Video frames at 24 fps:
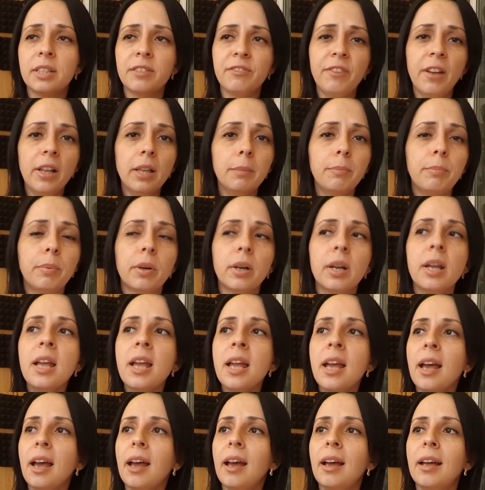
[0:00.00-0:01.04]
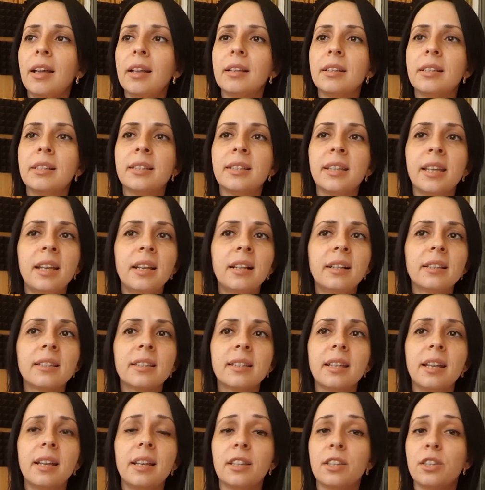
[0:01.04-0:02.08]
a developer, and
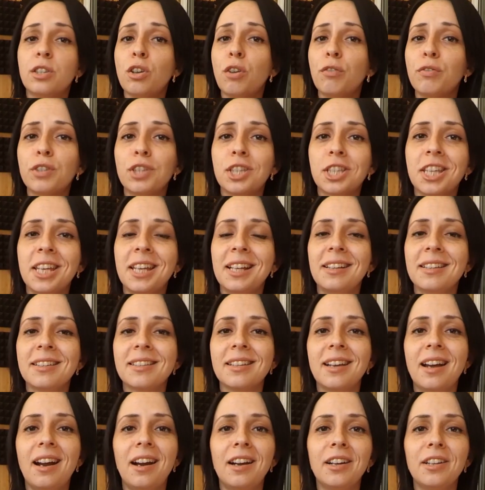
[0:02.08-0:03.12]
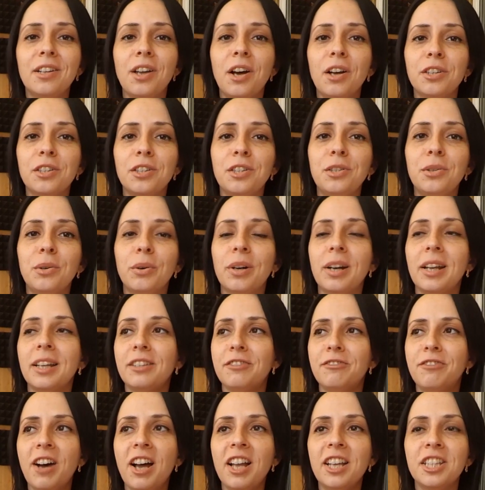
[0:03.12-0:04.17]
sales and soft skills are not your
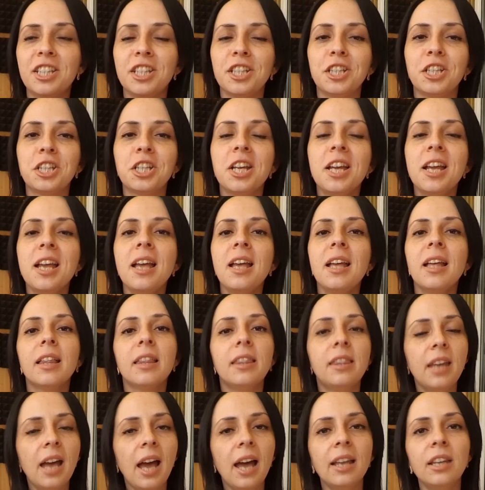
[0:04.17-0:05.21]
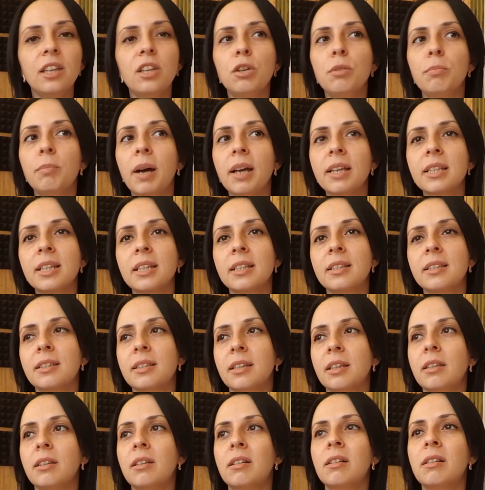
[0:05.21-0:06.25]
advantage, then you might
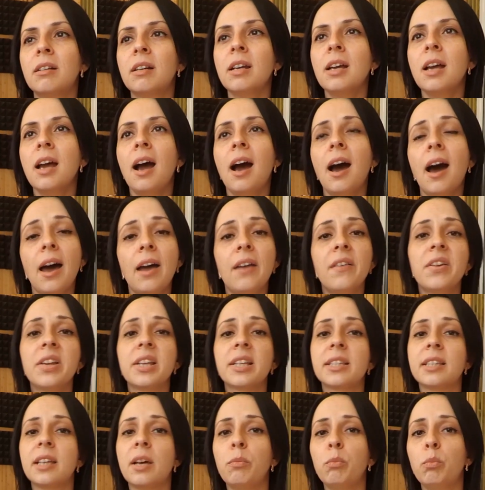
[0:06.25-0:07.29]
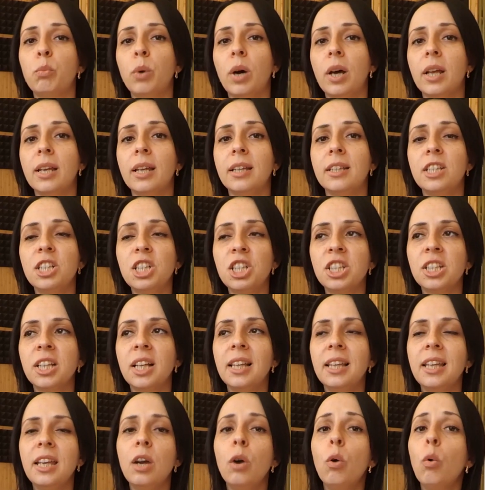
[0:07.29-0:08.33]
consider hiring someone
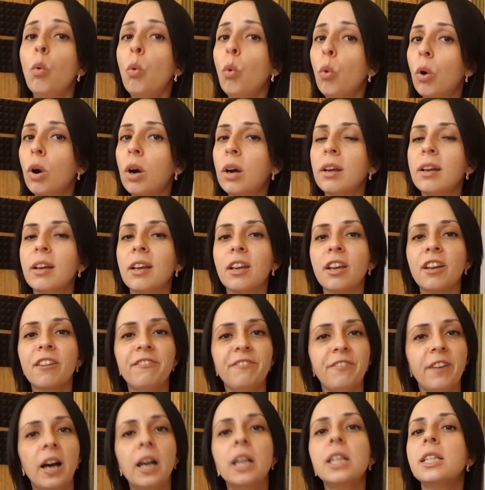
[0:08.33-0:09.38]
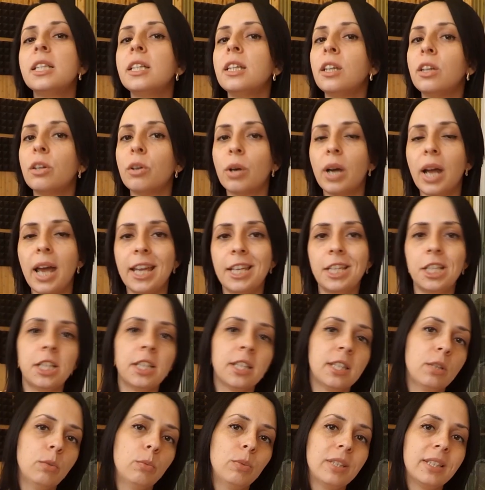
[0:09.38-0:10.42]
additionally or co-founding your
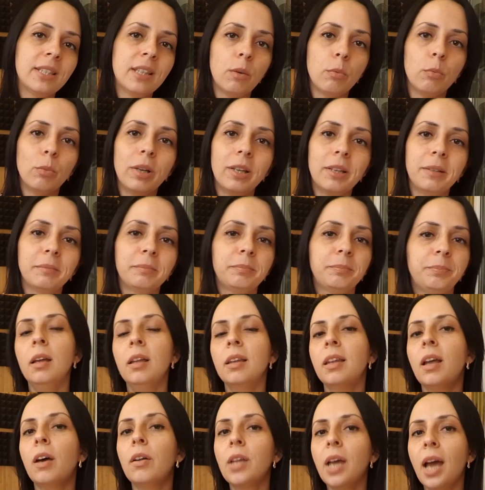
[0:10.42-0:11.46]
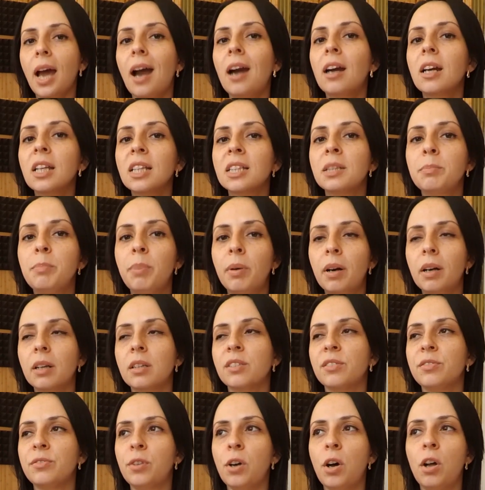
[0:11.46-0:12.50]
agency with someone. Now, the hardest
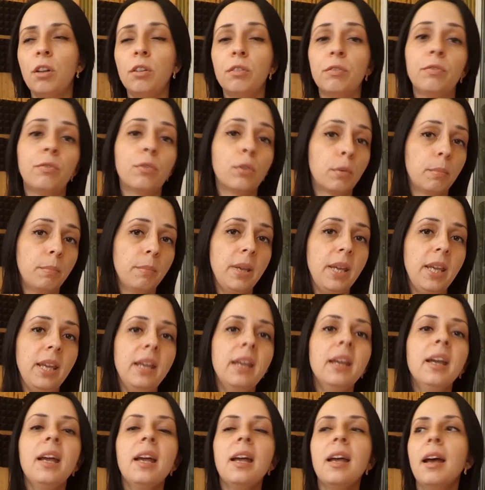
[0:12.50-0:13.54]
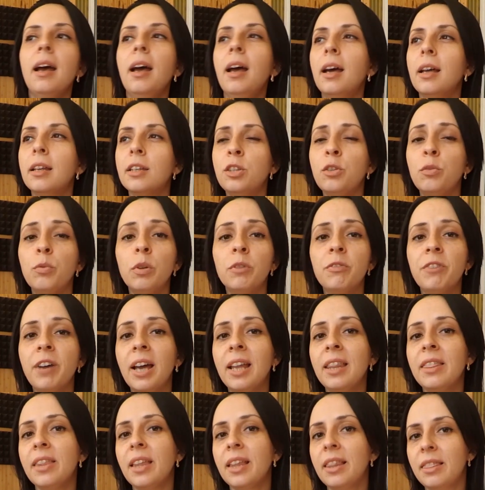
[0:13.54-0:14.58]
part of all for me, and you will
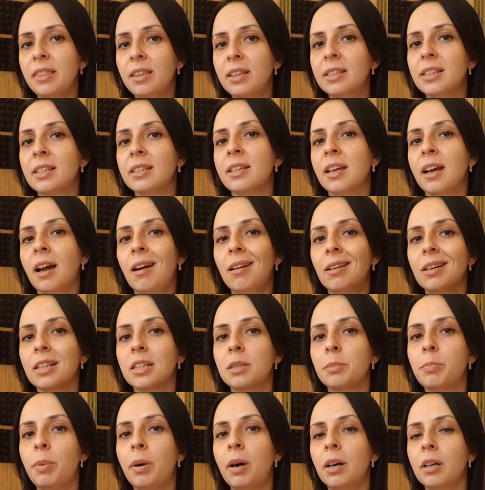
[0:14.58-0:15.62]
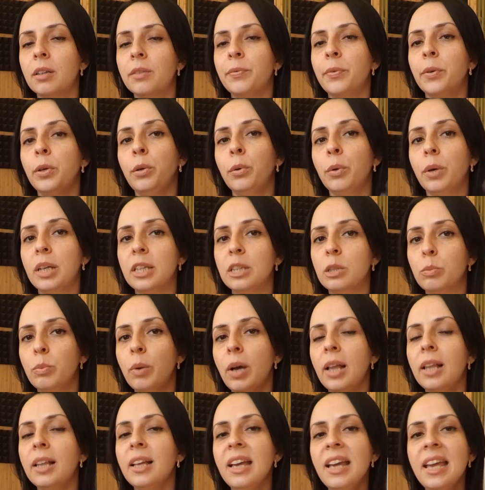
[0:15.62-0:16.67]
find that this is the hardest part for you as
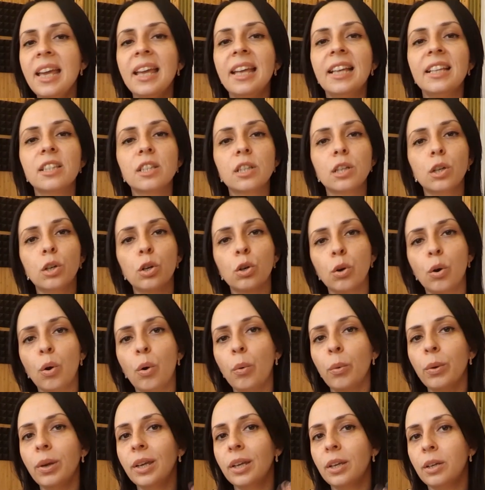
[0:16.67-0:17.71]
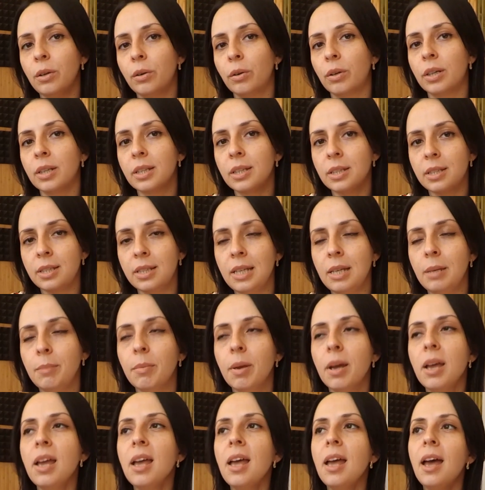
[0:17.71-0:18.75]
well, is growing your
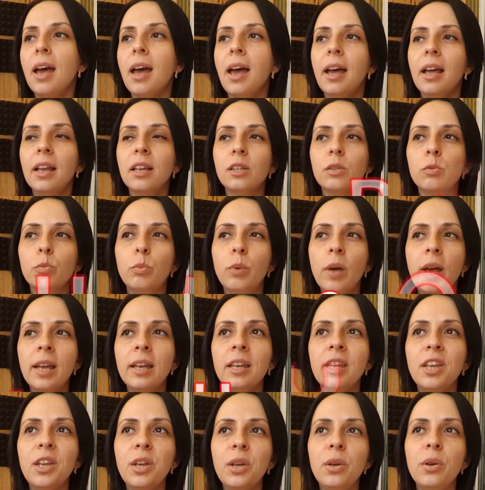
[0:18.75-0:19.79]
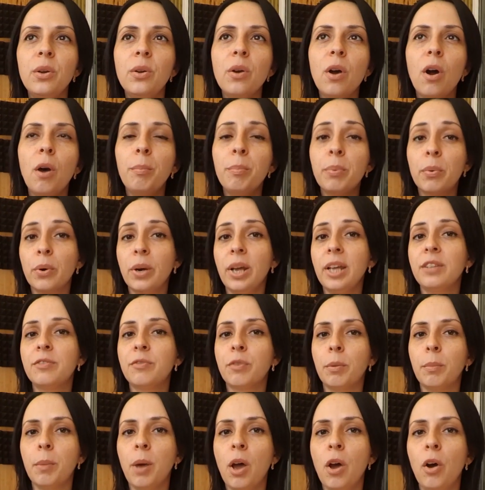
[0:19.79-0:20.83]
team. And when you
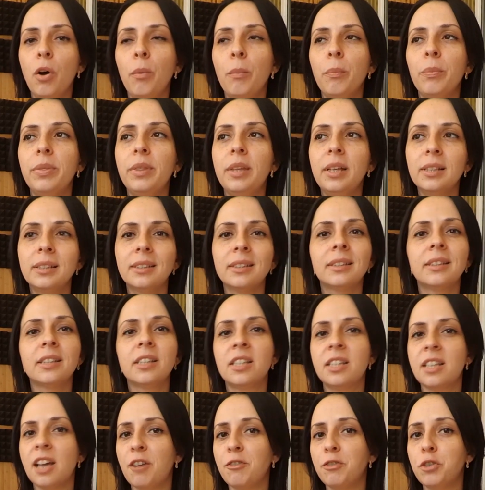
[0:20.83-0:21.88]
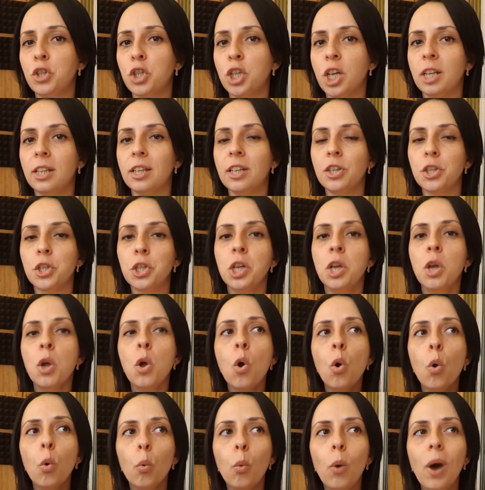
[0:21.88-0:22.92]
operate from home, this is a tough challenge.
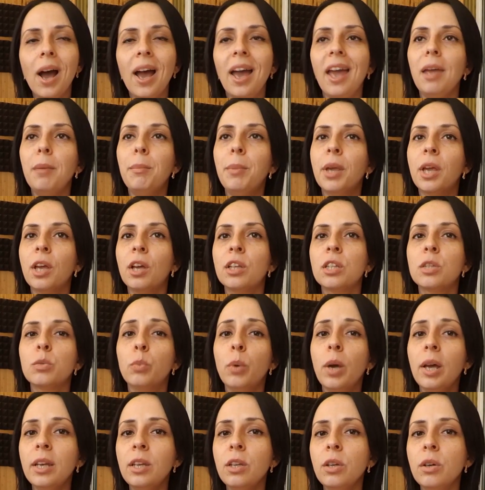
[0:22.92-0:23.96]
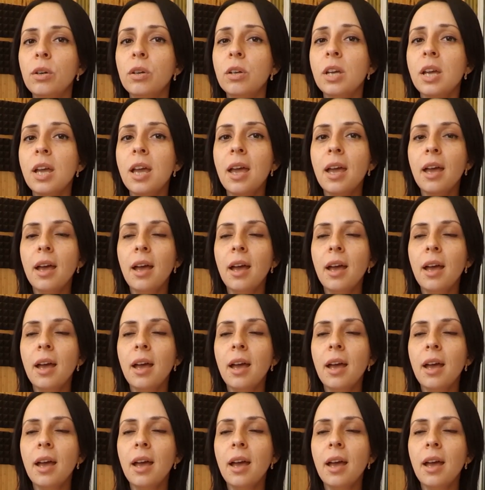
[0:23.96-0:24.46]
Why? Because when you